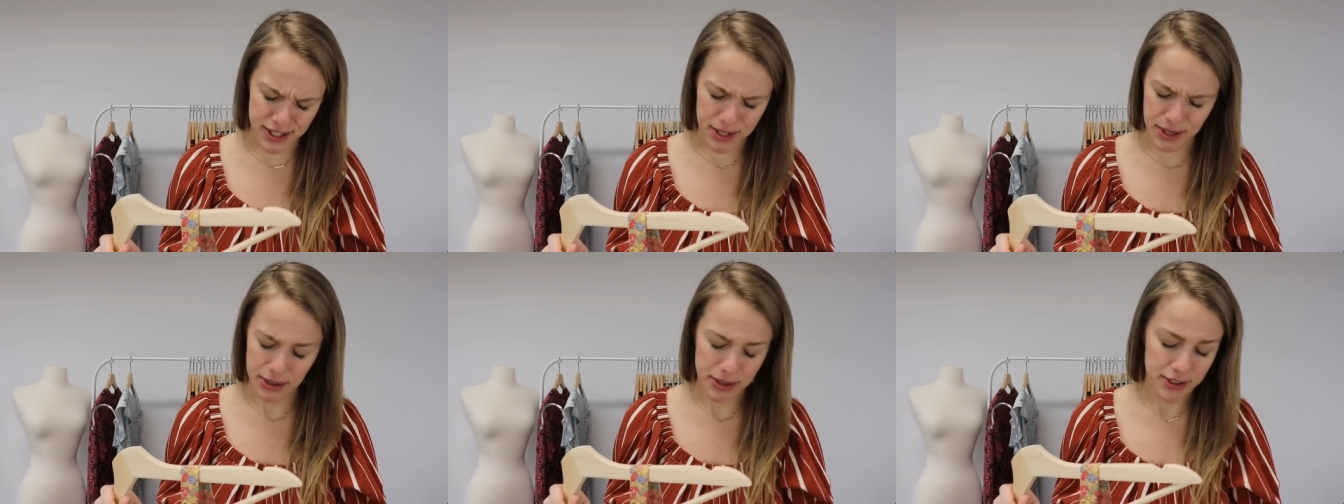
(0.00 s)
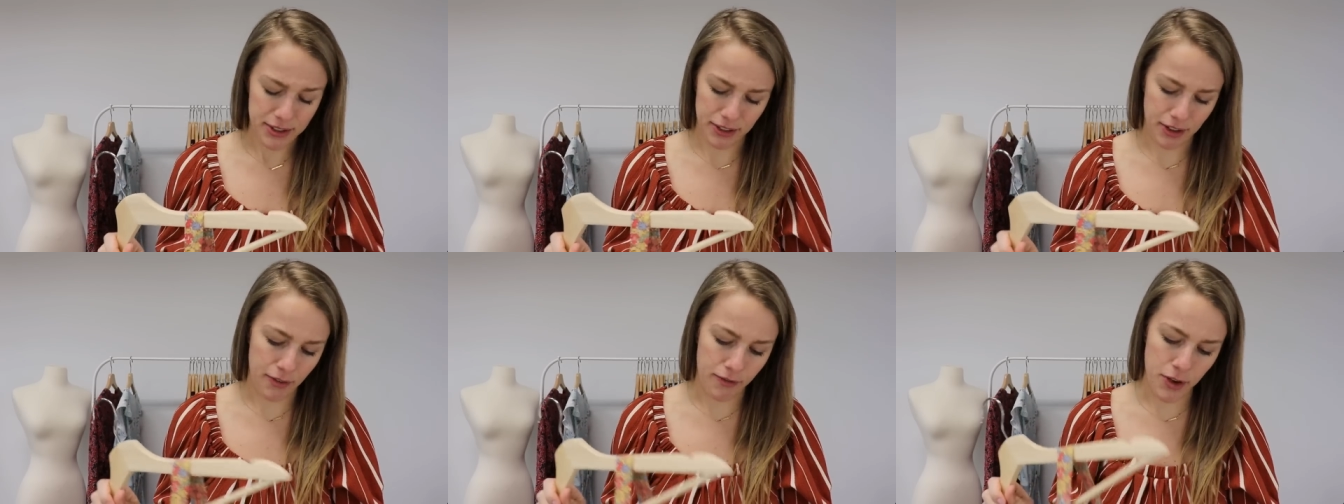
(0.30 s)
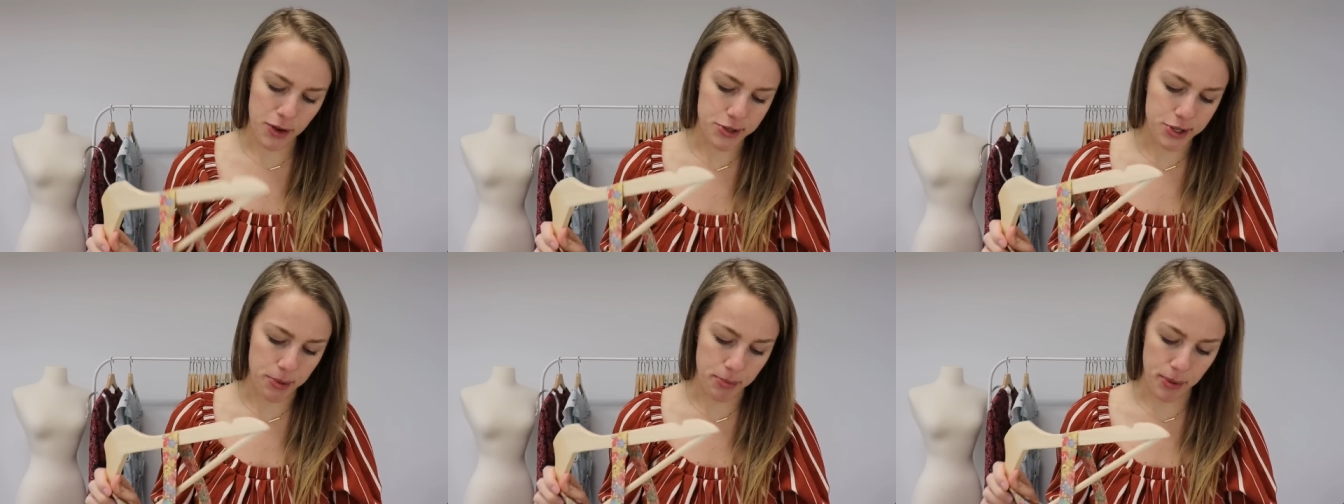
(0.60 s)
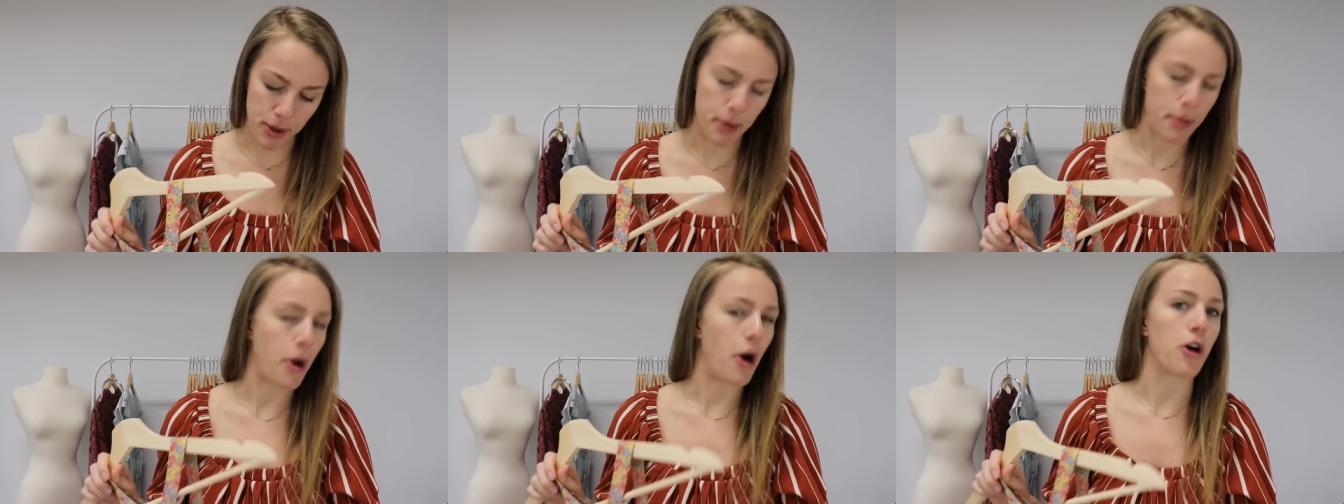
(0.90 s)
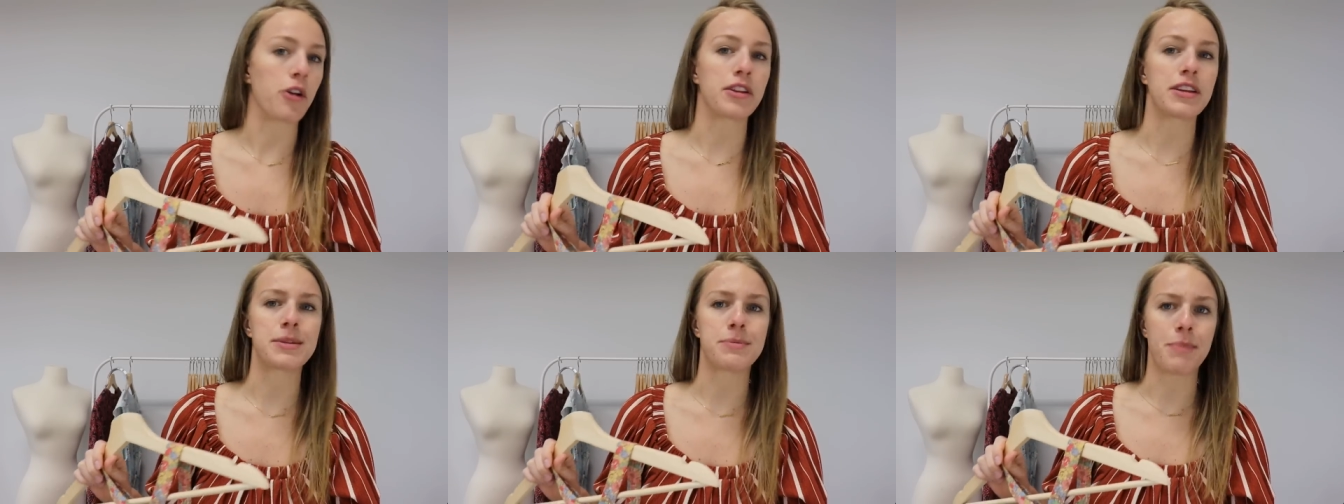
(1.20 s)
so it's confusing, but
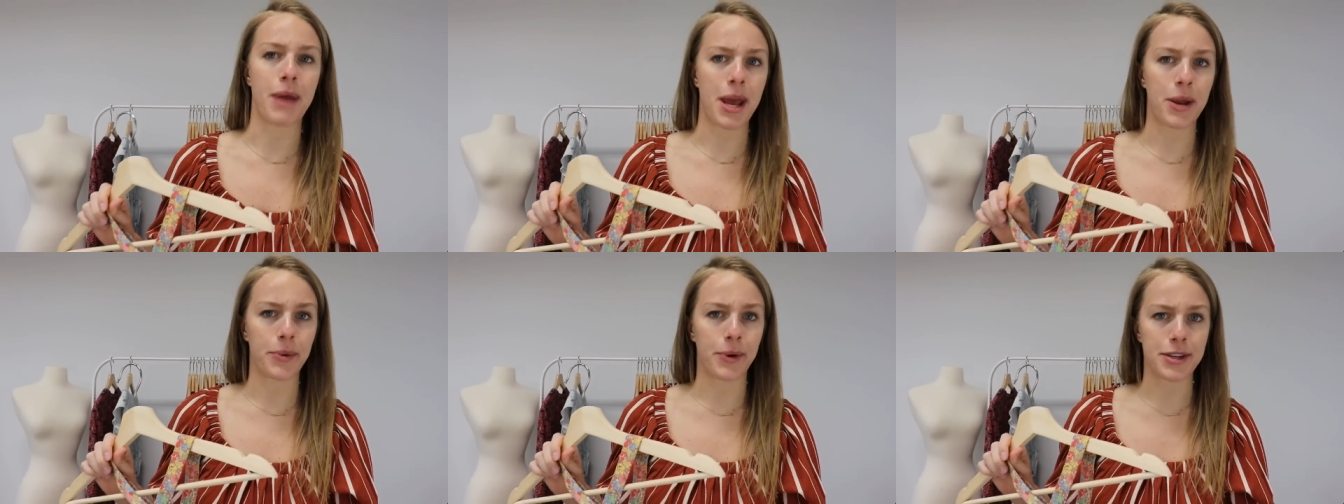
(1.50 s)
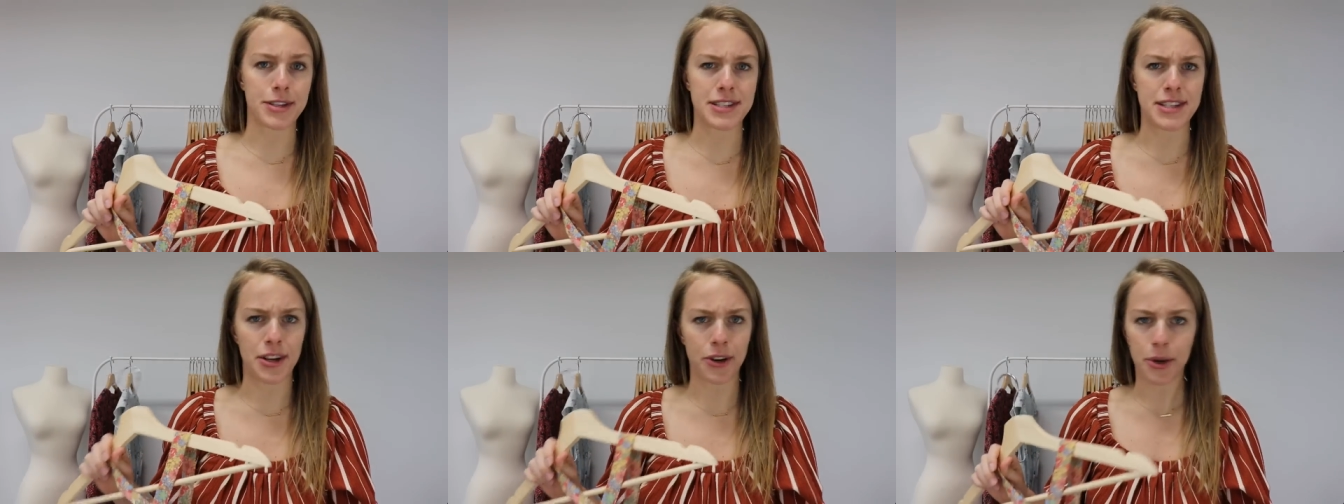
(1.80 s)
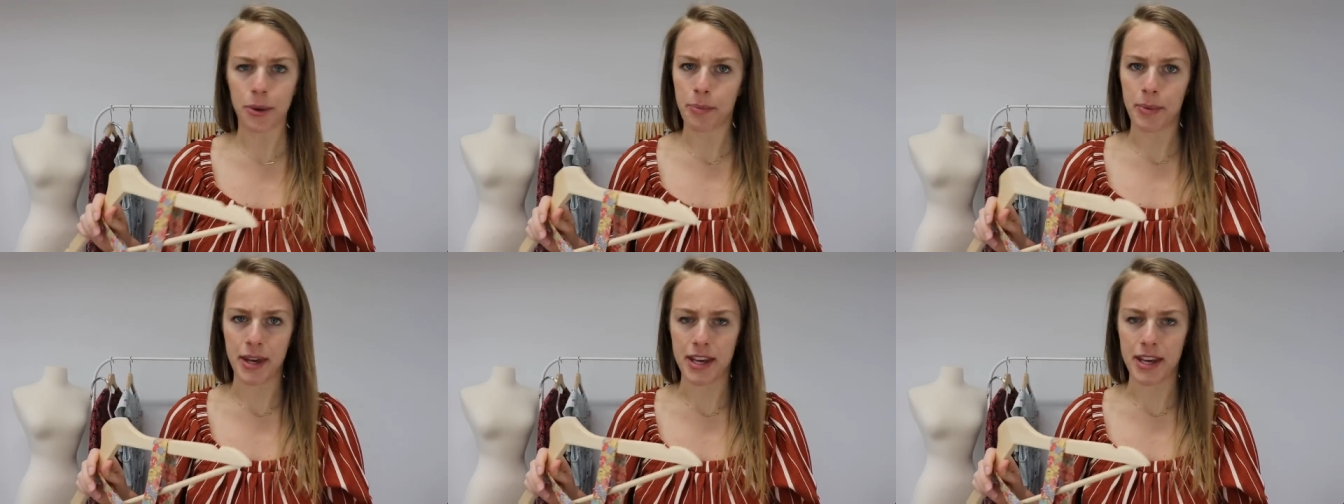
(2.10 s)
all these Madewell silk